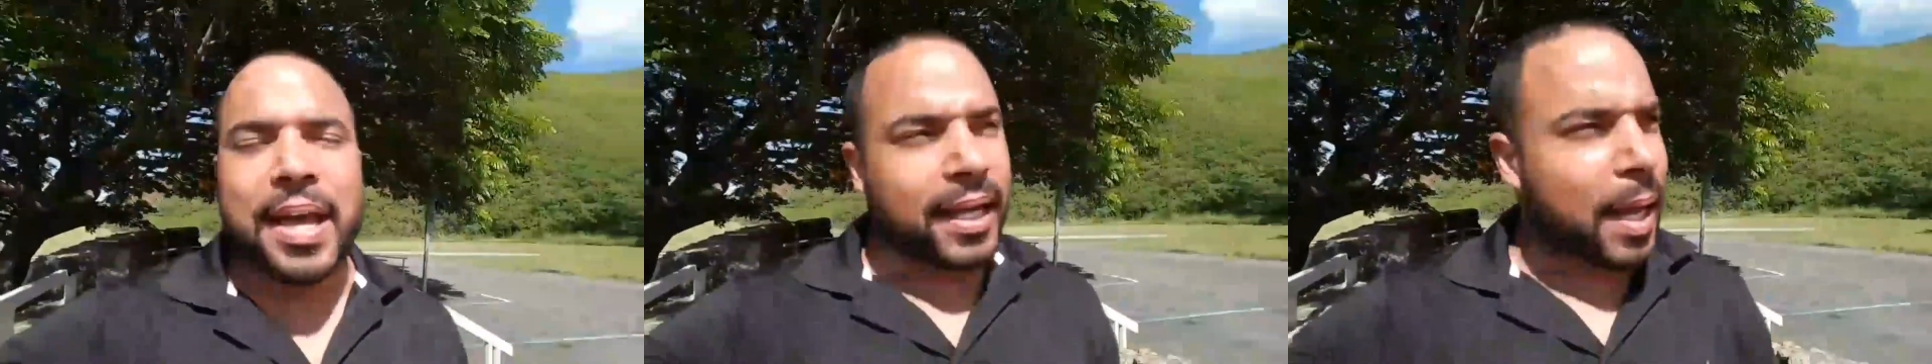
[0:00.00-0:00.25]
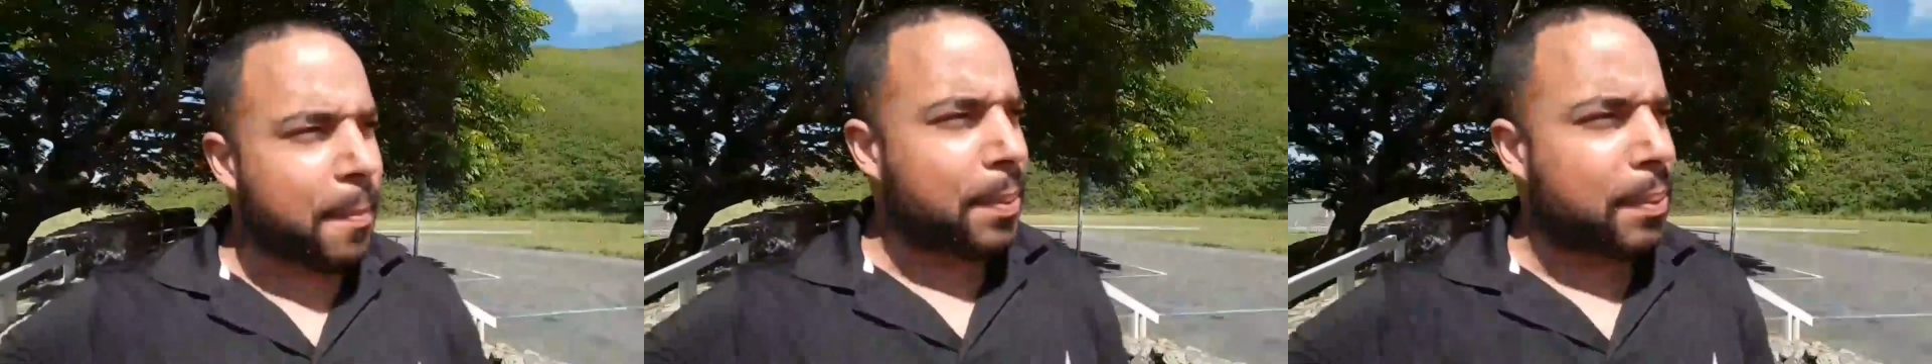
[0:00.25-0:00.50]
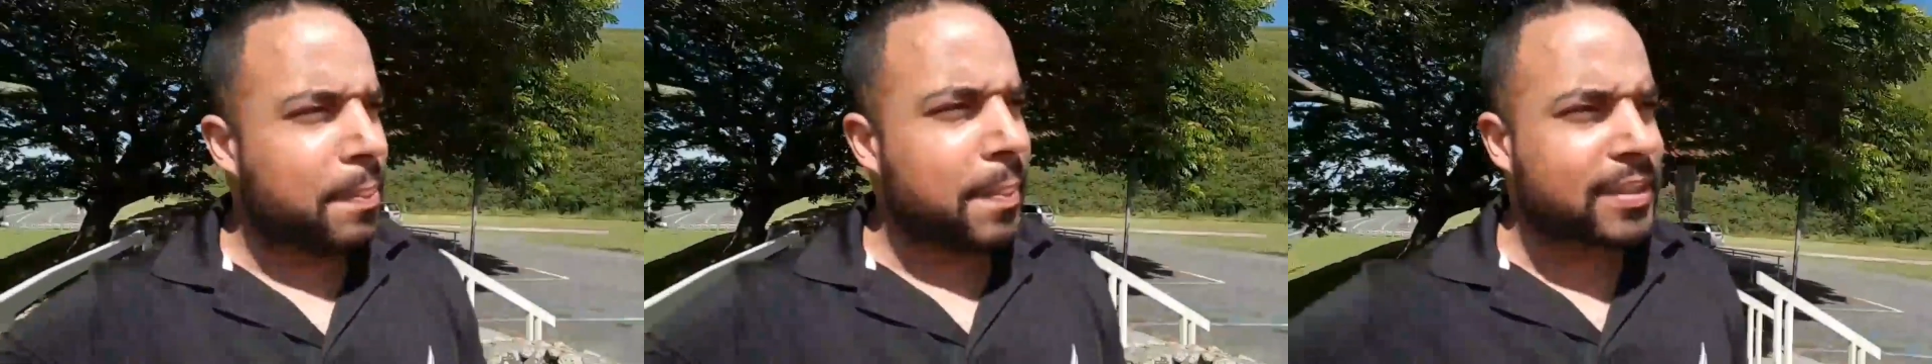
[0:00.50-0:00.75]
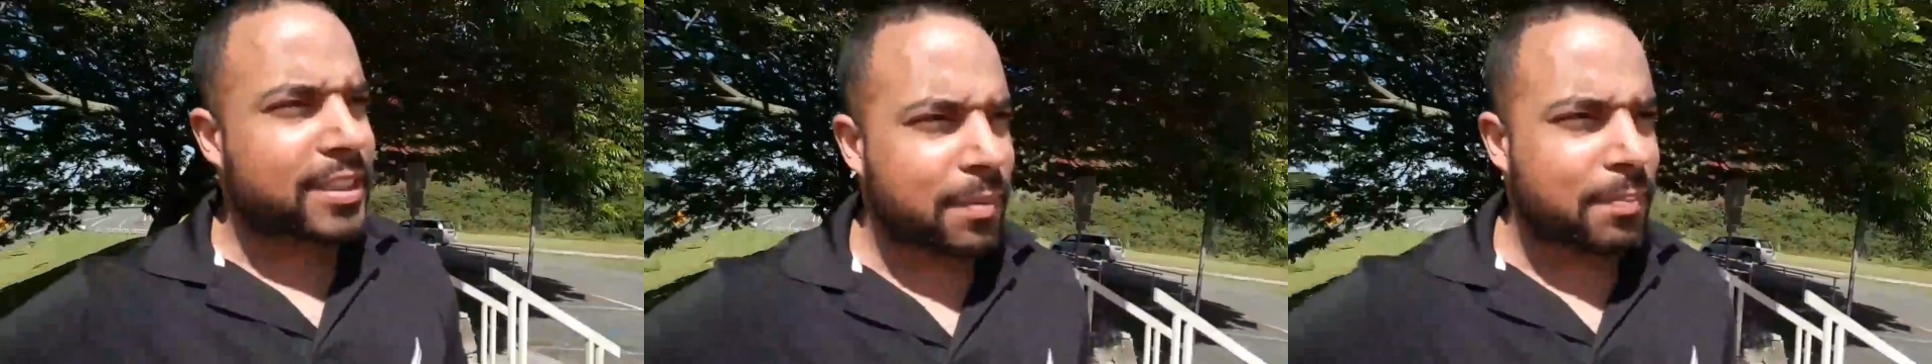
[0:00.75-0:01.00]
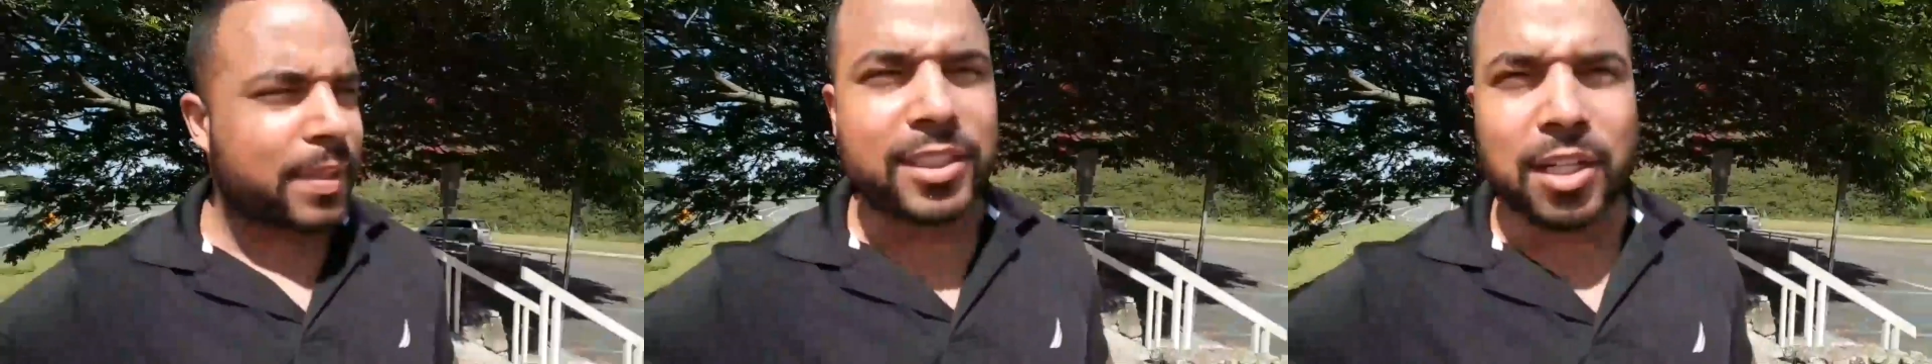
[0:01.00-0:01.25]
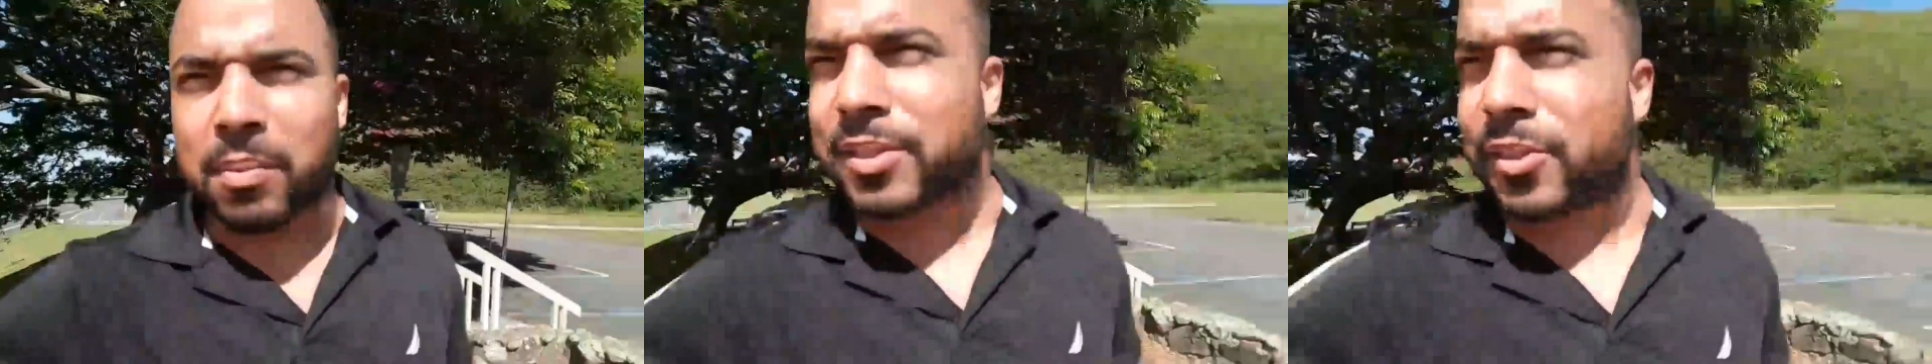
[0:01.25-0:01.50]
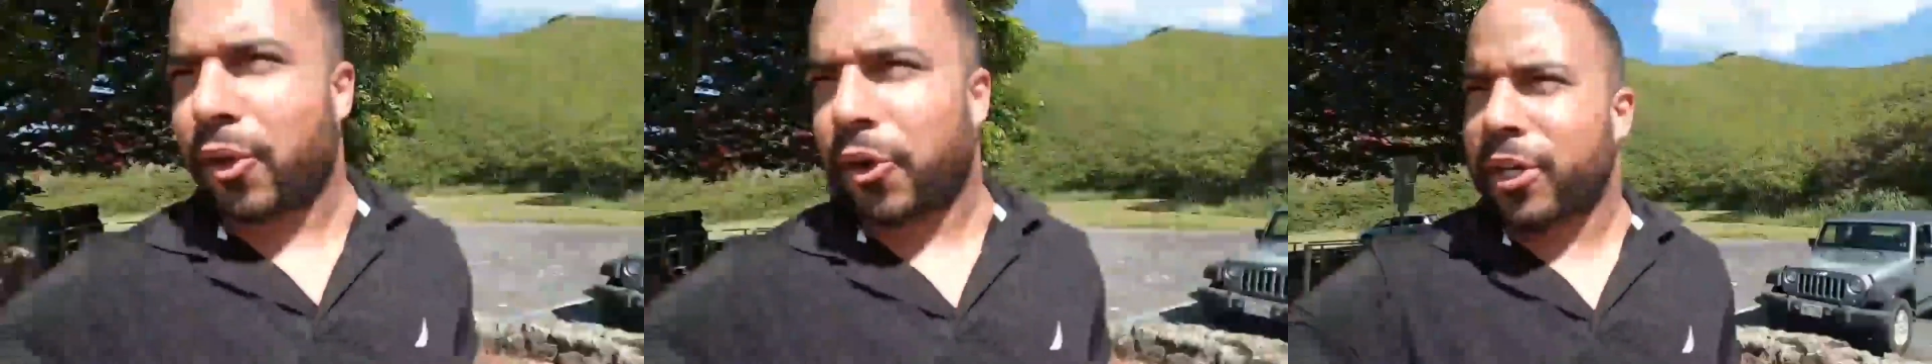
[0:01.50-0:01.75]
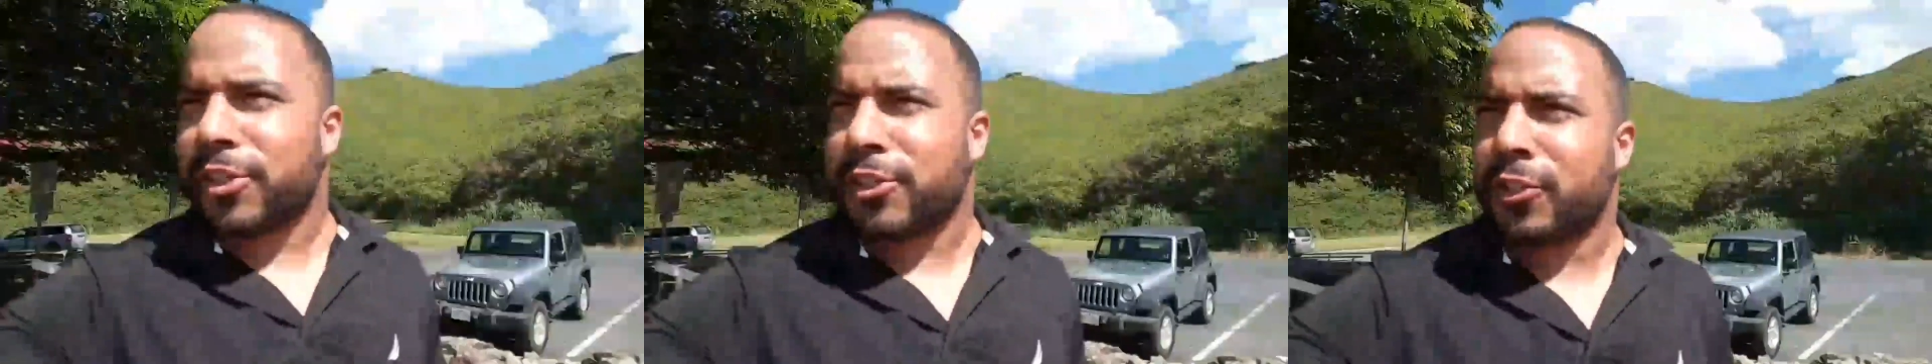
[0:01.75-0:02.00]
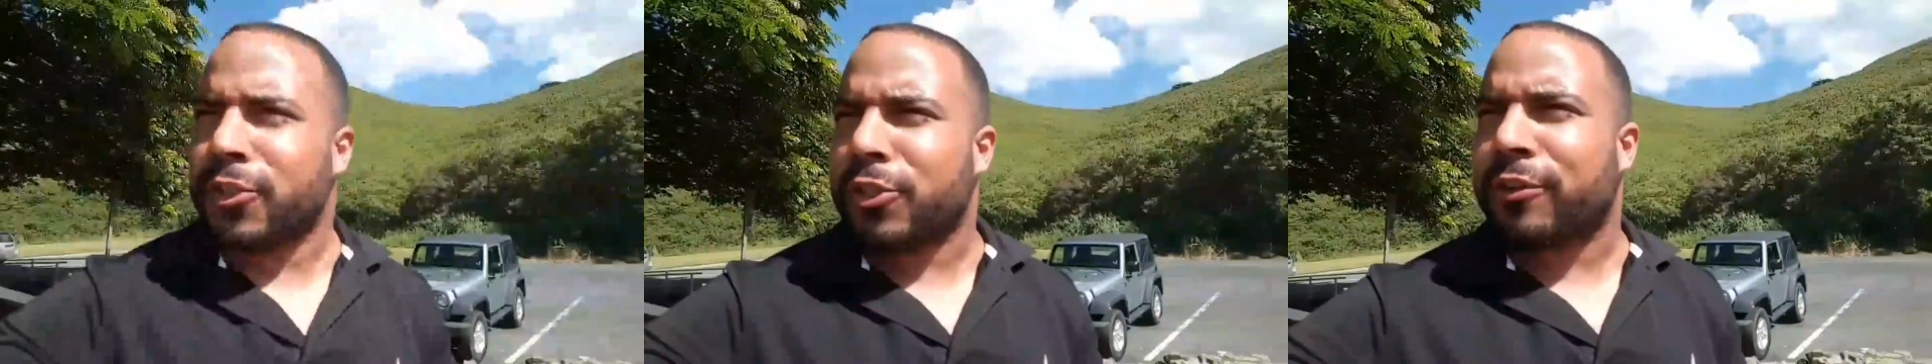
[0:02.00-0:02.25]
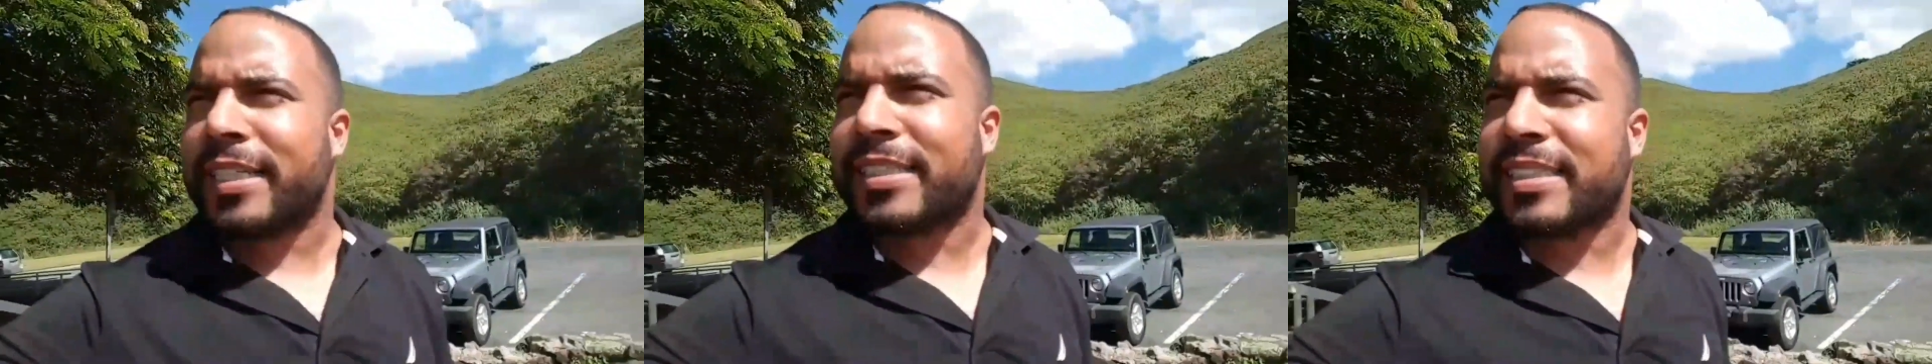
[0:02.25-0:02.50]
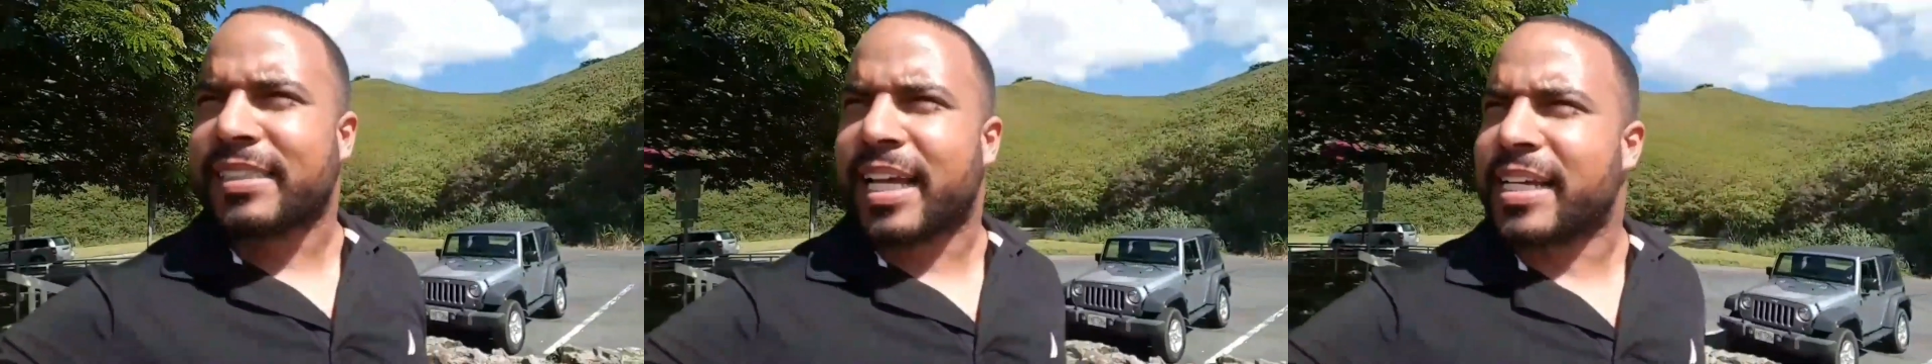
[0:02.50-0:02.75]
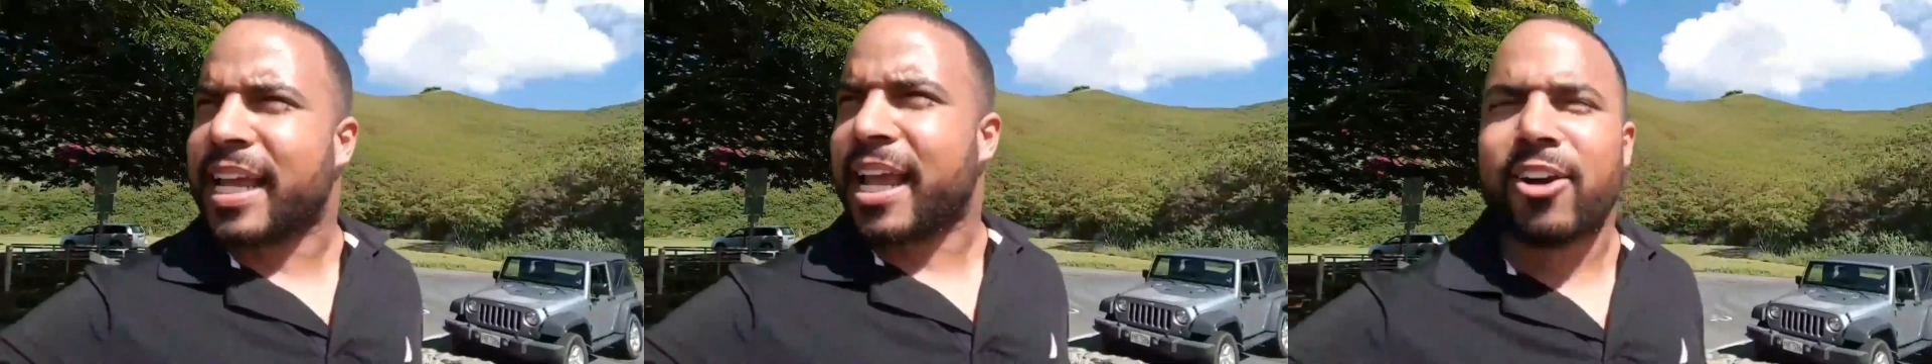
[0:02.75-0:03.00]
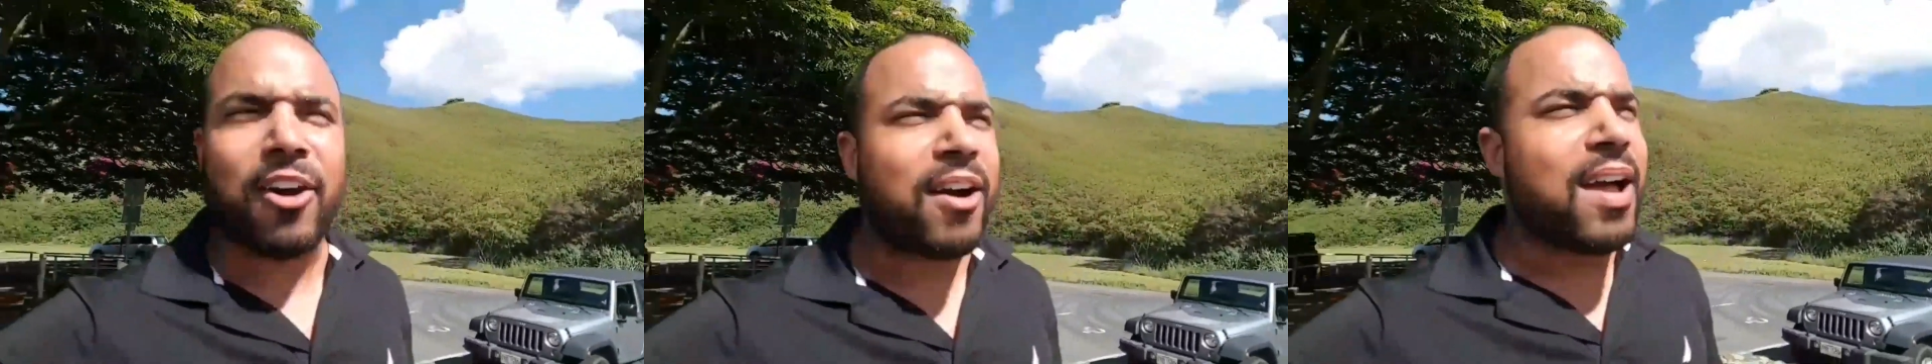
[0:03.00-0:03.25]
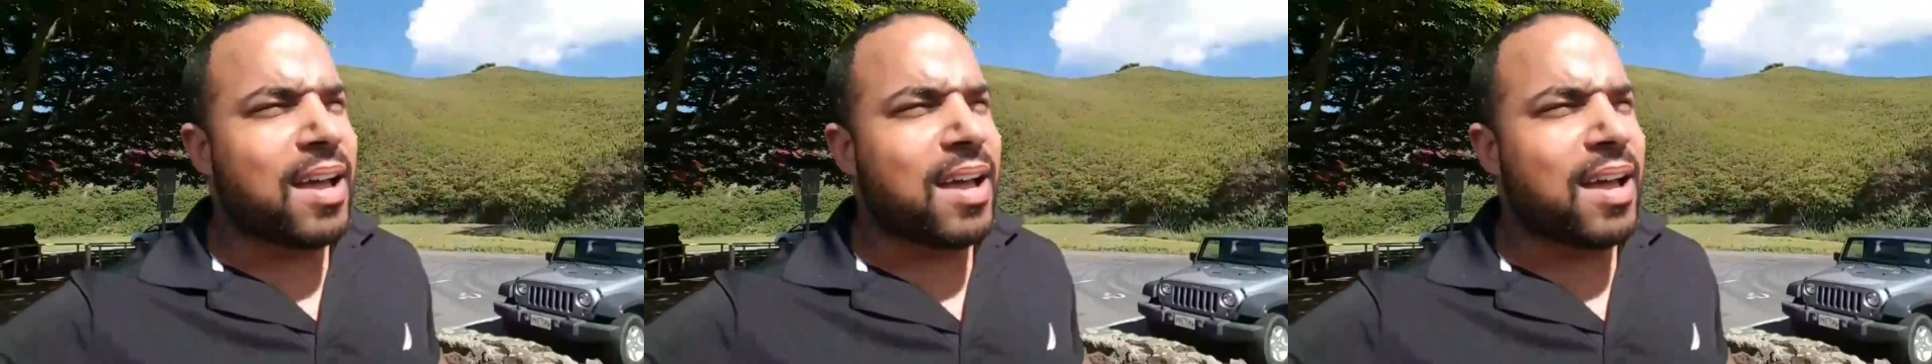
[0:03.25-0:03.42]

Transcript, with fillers: I got people messaging me, telling me it's 32 degrees in San Diego.